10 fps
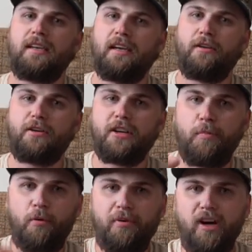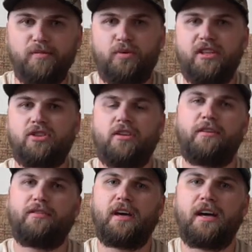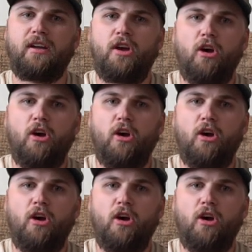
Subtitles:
Now, there are a couple problems with this train of thought.